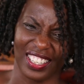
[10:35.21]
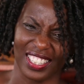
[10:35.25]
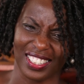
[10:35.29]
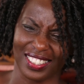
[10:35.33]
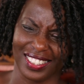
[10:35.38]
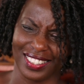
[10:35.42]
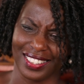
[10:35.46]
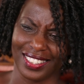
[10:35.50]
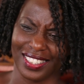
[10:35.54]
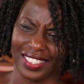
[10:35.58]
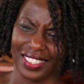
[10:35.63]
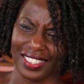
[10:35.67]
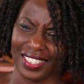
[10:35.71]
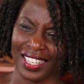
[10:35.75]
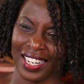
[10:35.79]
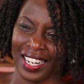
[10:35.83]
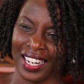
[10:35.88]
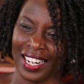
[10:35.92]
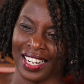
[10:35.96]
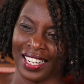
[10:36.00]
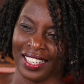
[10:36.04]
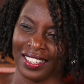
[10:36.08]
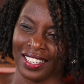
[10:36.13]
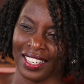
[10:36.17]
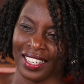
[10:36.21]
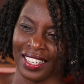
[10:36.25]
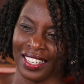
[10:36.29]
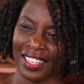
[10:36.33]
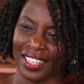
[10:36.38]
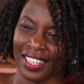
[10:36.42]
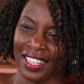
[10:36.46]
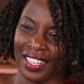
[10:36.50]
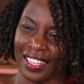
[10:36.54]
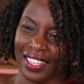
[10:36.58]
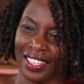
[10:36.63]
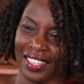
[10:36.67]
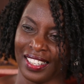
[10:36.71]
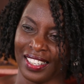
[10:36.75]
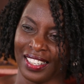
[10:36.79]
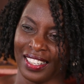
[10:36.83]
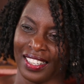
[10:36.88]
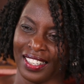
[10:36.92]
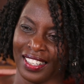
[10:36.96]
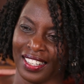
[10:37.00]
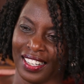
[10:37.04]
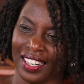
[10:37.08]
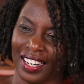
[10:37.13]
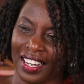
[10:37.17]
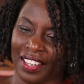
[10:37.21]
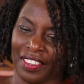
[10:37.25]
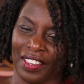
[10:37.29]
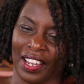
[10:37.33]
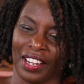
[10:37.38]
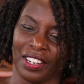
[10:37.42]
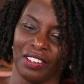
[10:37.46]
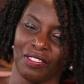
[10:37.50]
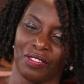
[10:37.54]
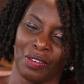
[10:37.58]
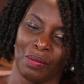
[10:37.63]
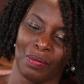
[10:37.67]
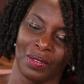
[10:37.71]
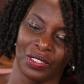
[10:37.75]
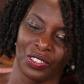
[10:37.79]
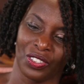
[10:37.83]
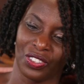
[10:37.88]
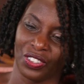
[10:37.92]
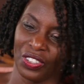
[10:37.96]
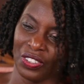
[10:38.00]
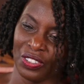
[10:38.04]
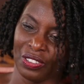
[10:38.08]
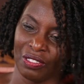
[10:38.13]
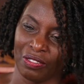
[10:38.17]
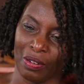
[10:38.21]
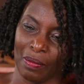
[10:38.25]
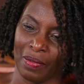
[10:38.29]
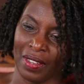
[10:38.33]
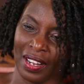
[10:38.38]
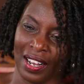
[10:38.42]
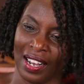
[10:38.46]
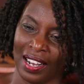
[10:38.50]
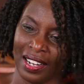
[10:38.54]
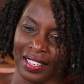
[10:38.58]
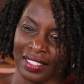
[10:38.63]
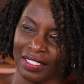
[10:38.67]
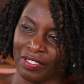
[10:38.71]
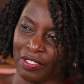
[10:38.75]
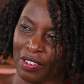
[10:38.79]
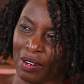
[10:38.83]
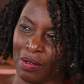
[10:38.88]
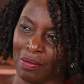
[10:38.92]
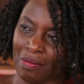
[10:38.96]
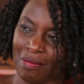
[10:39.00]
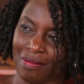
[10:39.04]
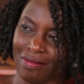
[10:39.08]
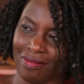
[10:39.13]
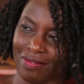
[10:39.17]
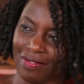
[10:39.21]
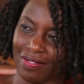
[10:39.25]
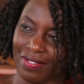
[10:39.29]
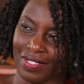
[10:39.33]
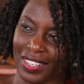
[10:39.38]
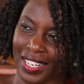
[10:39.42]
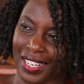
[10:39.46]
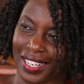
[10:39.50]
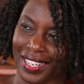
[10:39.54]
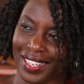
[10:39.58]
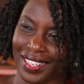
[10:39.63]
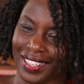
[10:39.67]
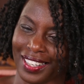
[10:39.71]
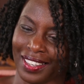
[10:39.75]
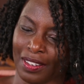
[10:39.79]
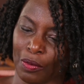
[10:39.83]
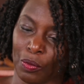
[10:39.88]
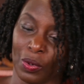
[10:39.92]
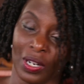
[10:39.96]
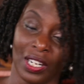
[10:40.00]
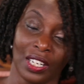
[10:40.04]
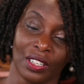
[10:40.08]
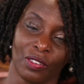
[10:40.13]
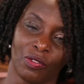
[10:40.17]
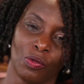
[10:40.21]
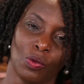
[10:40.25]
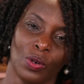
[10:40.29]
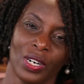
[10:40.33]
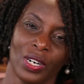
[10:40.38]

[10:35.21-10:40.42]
Just, I think, I thank you from the soul, from the heart, from the world of